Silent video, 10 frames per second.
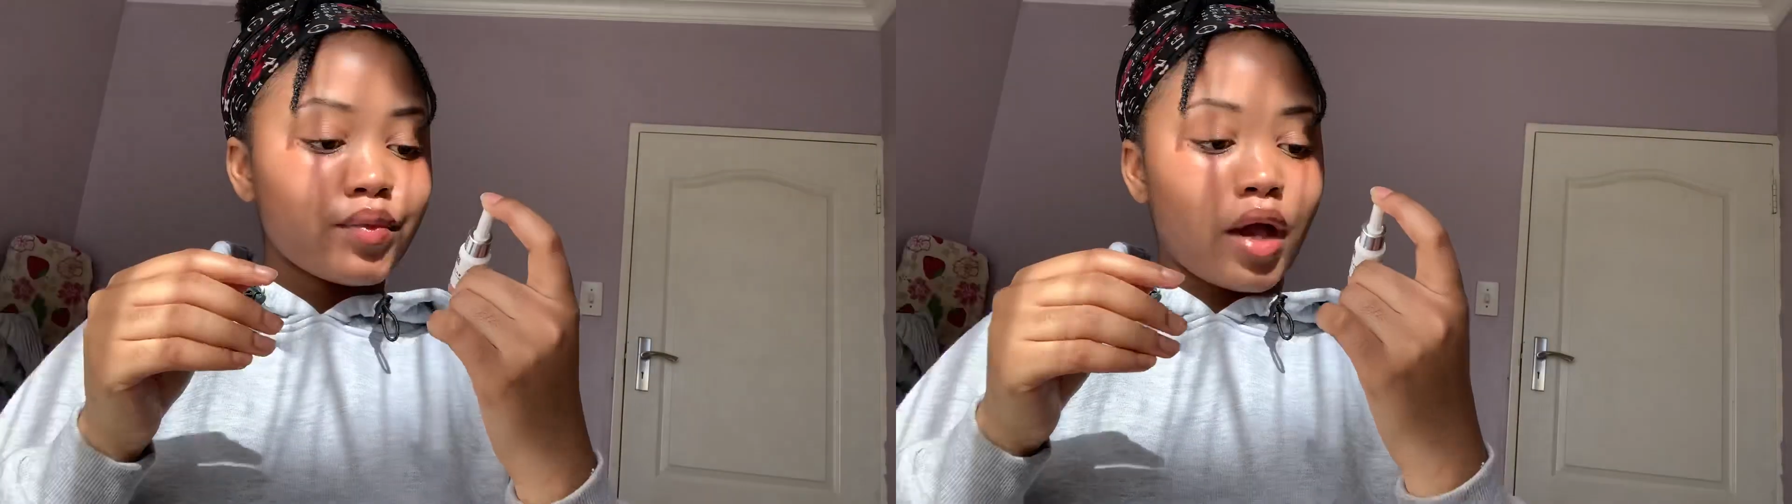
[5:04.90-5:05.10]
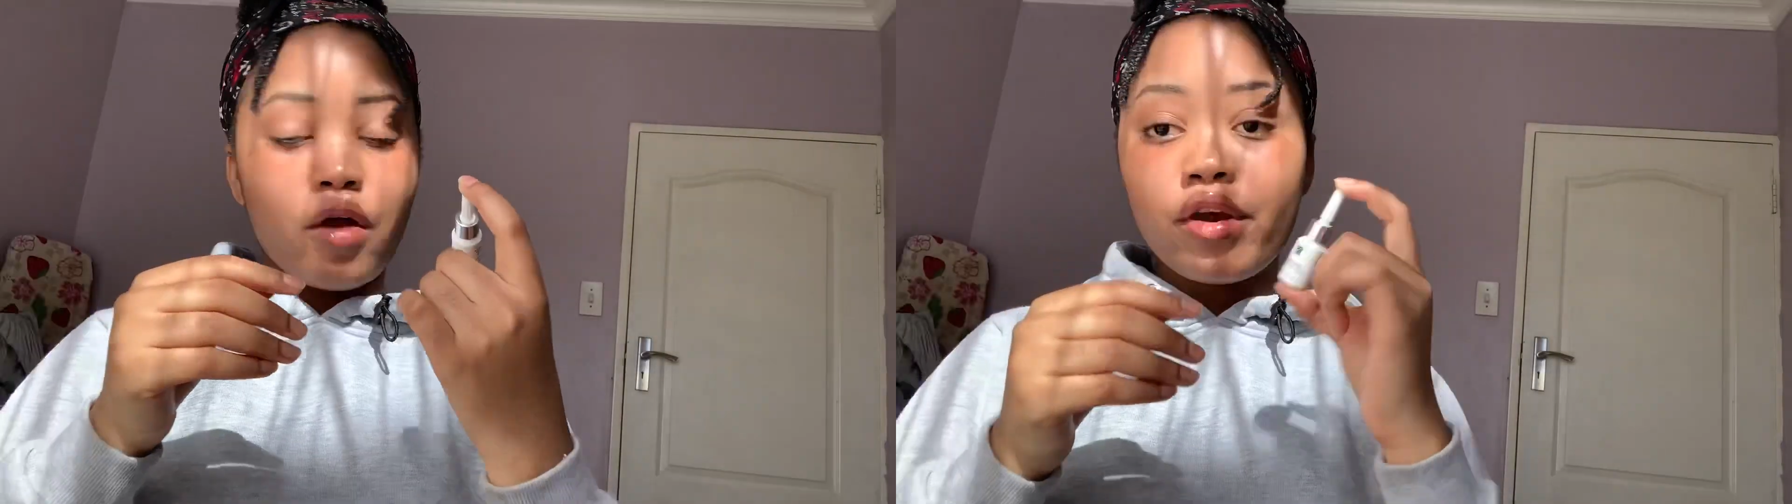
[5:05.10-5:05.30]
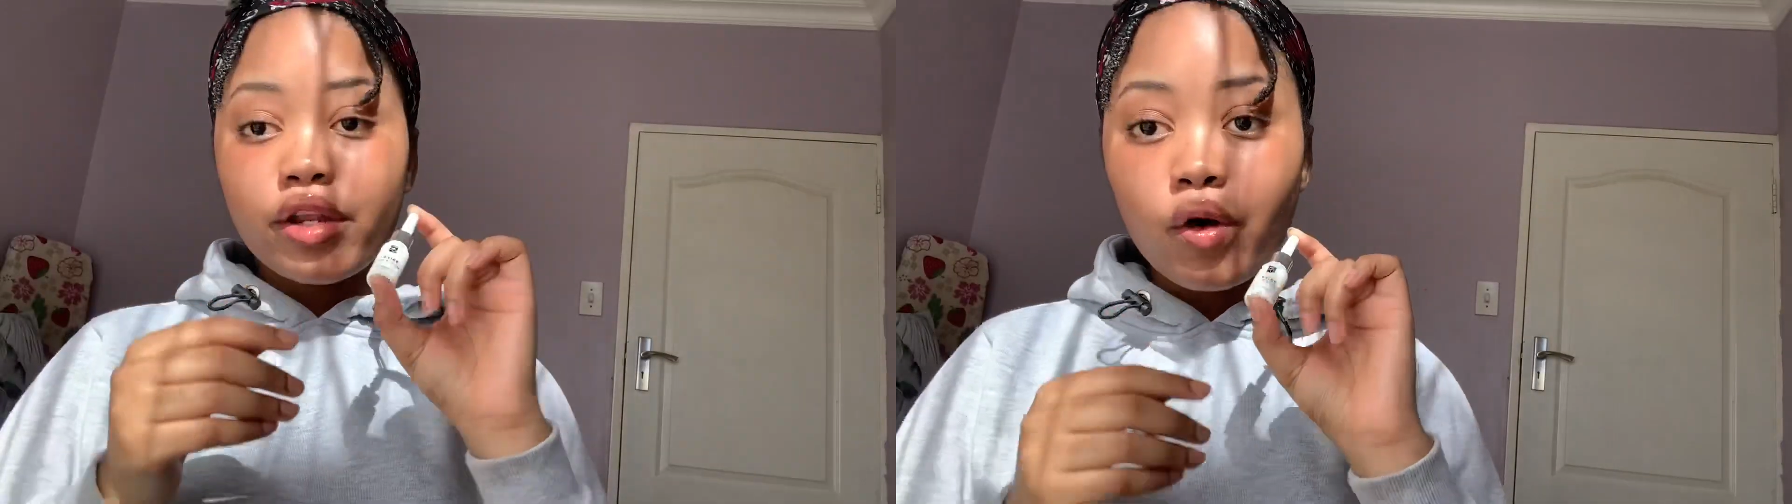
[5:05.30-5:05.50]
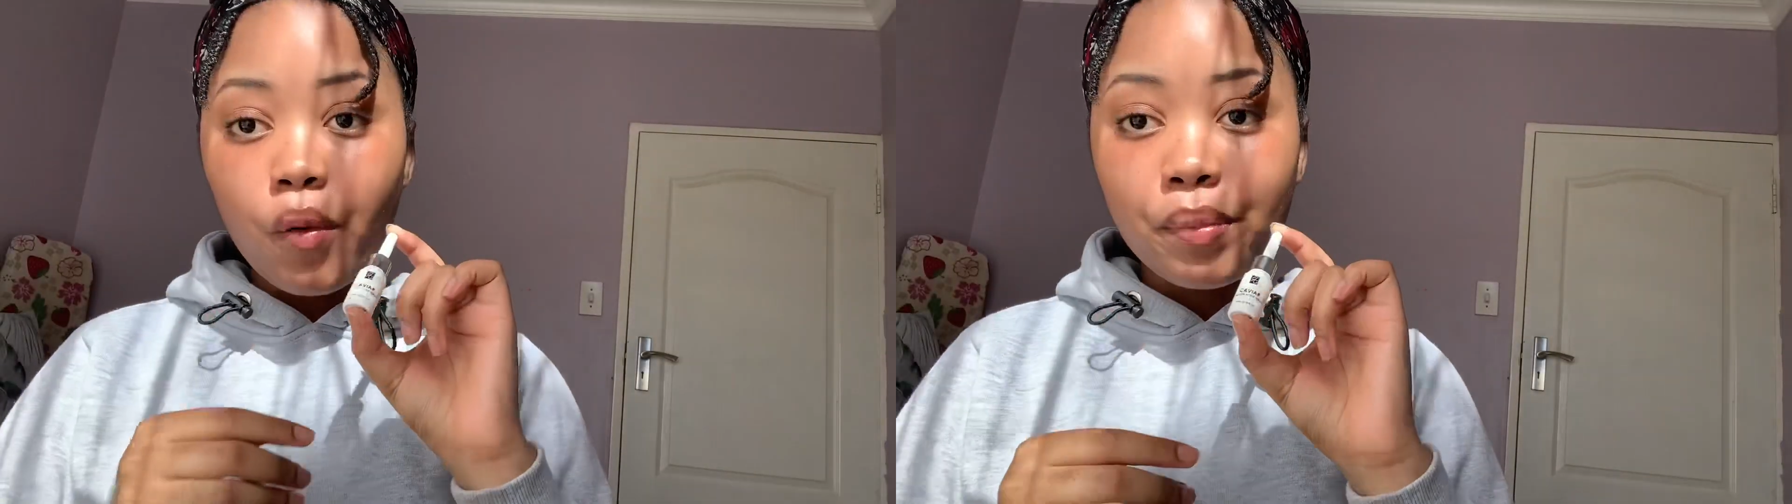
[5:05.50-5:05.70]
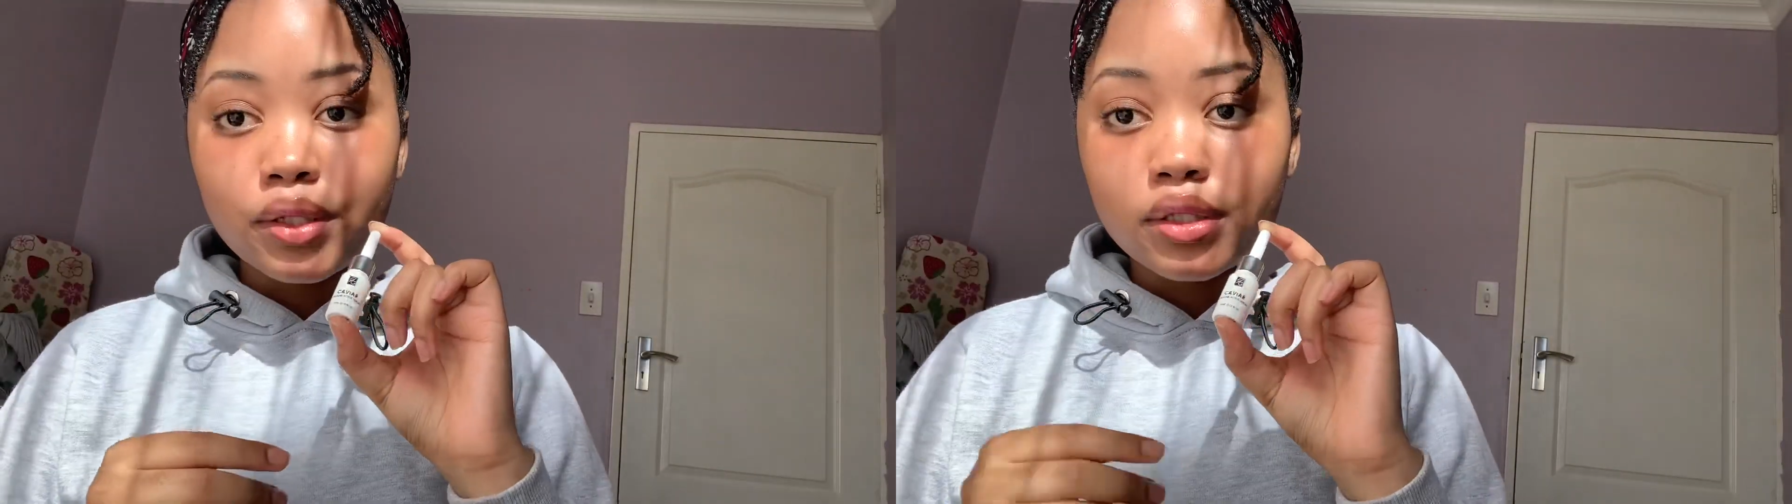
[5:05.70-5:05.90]
I already
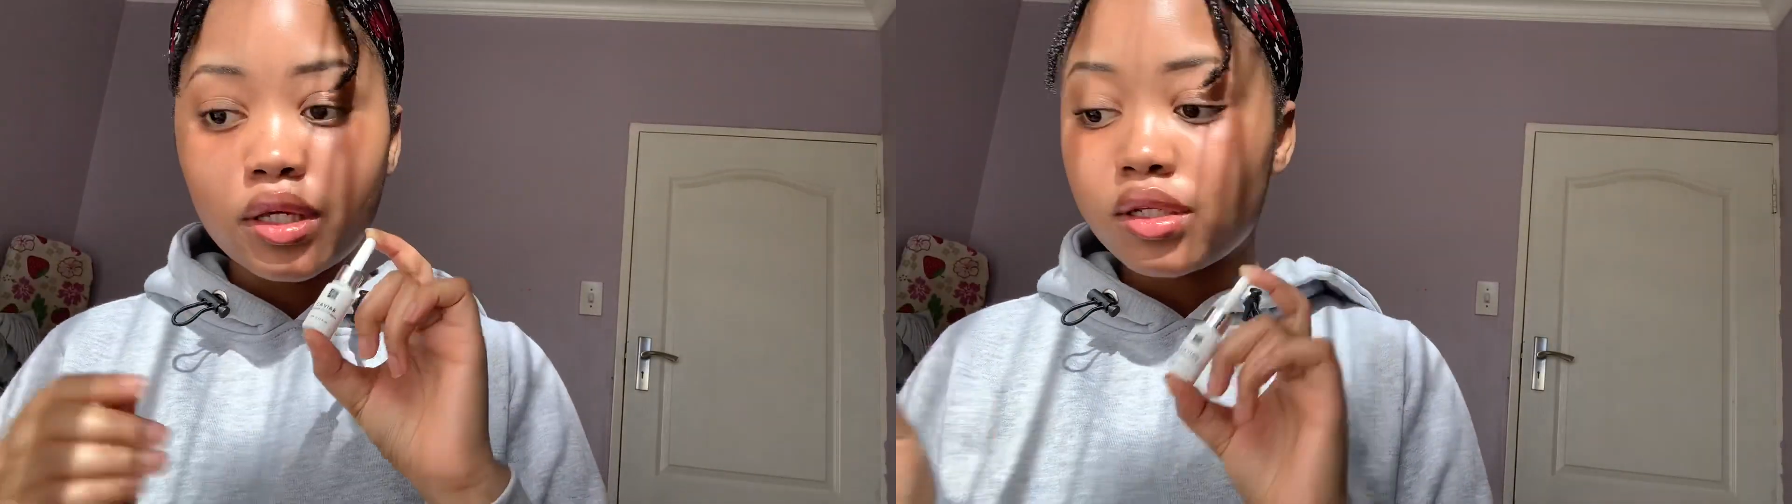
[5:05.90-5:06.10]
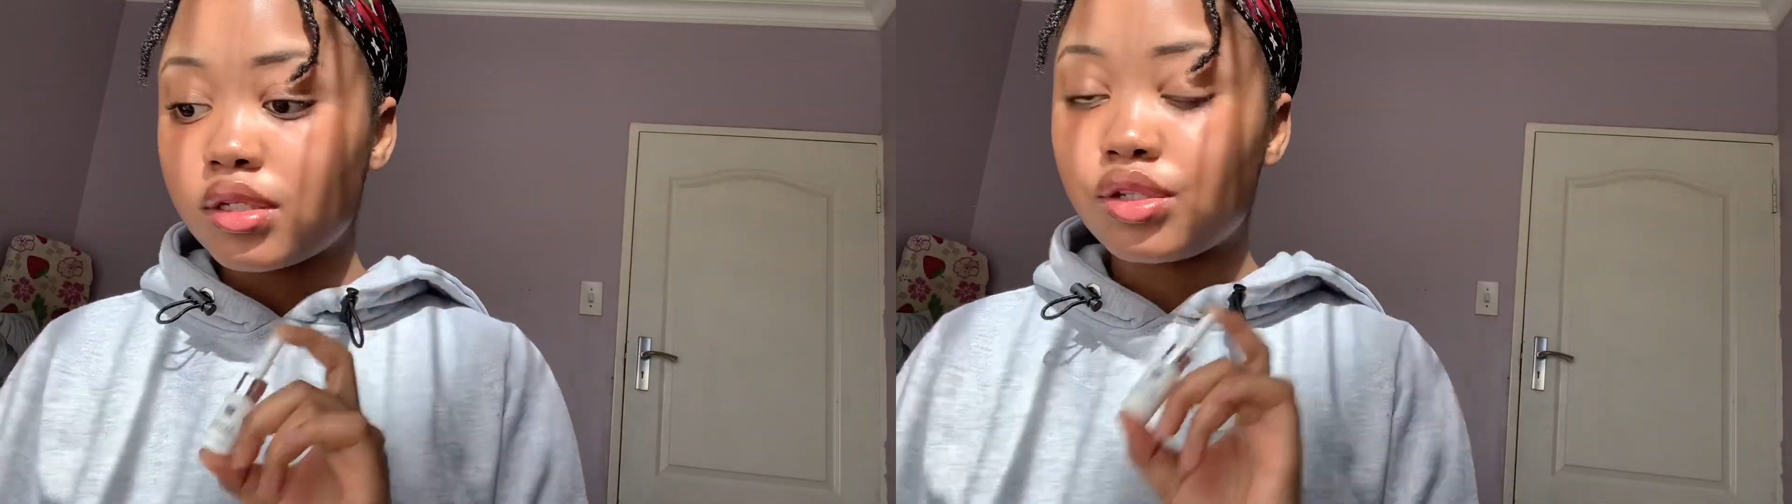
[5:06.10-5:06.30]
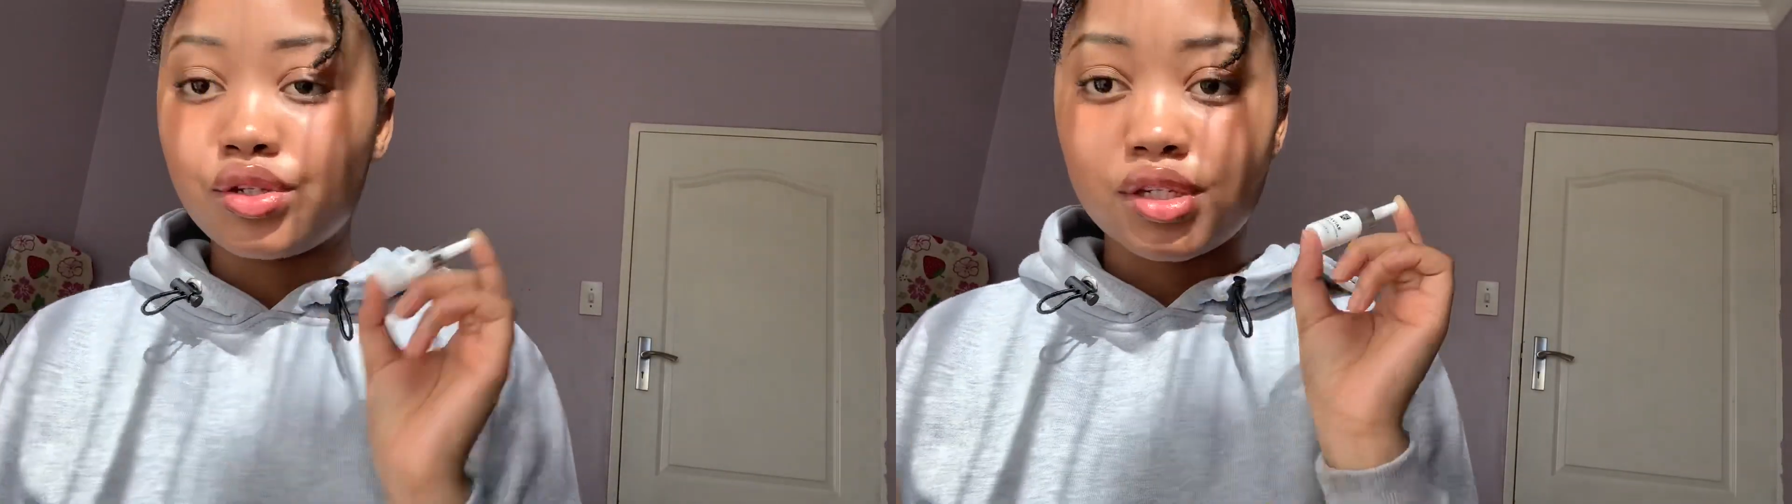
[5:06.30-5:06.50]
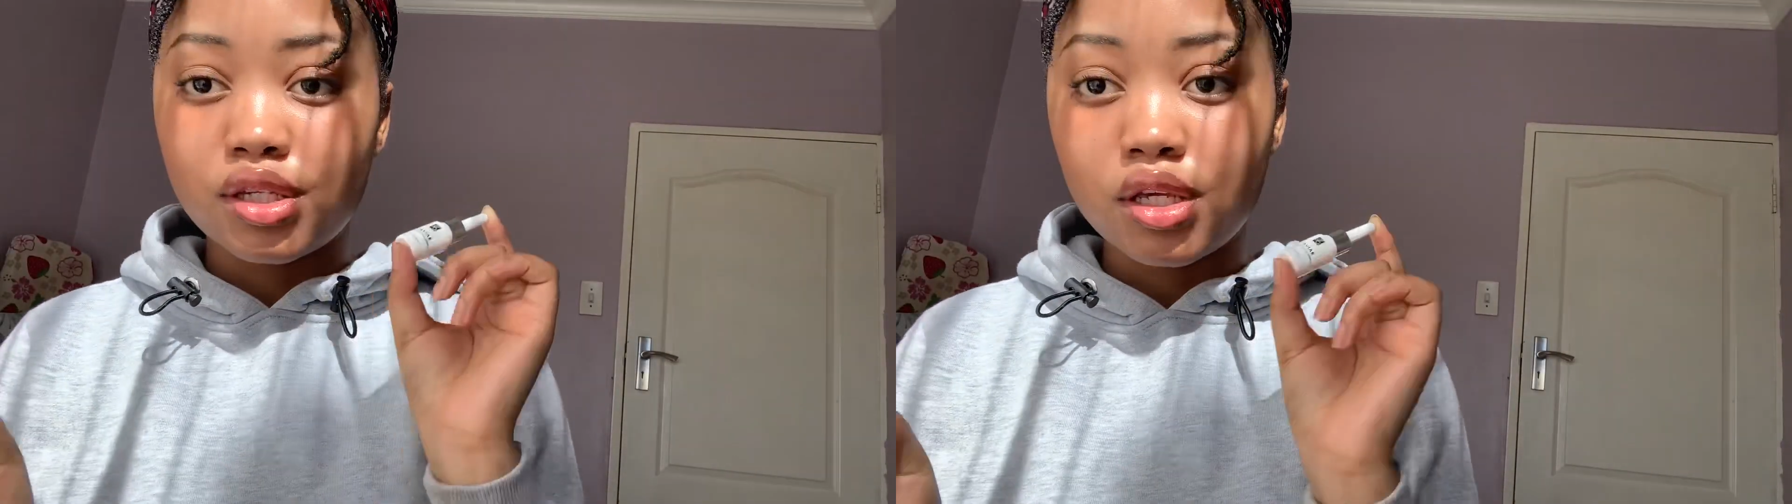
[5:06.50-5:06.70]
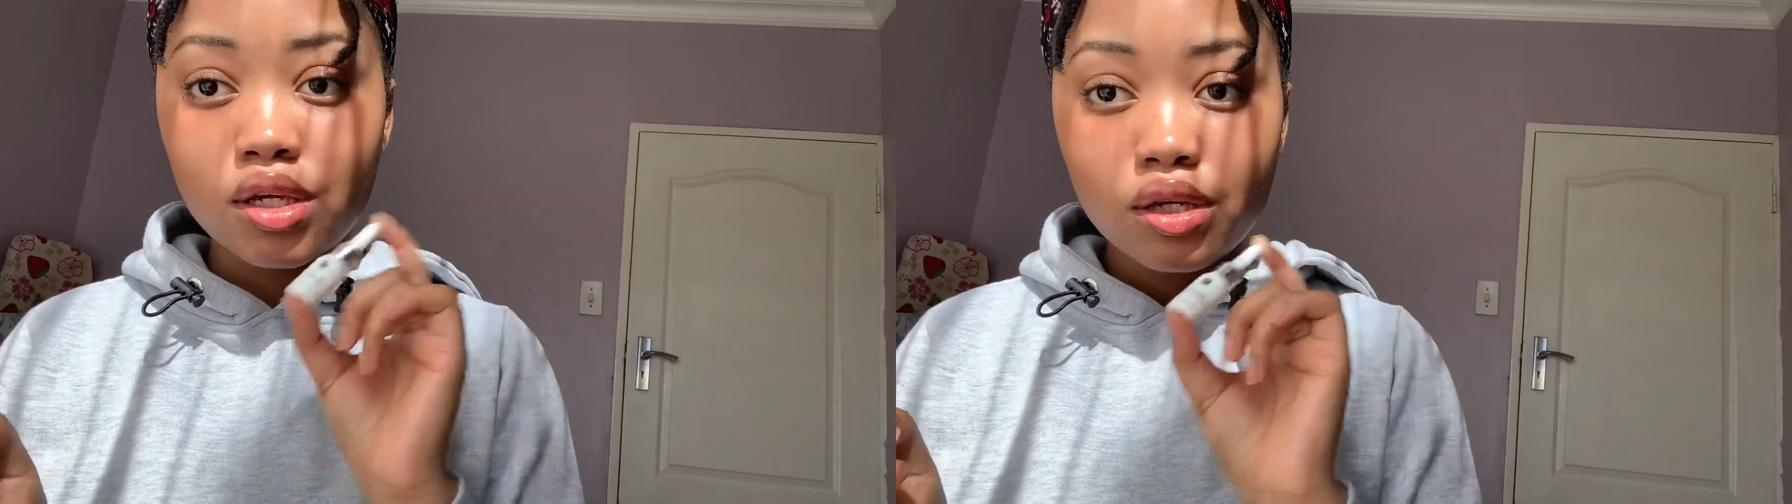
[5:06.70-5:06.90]
opened this to
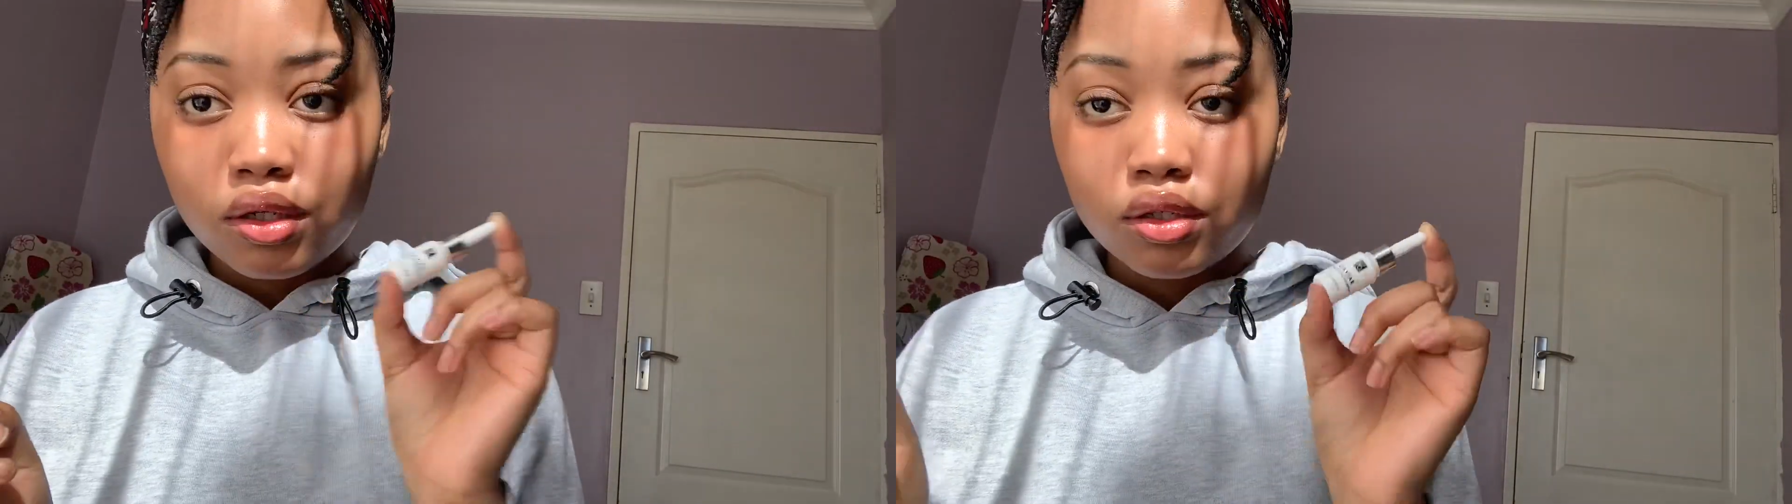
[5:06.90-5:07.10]
see,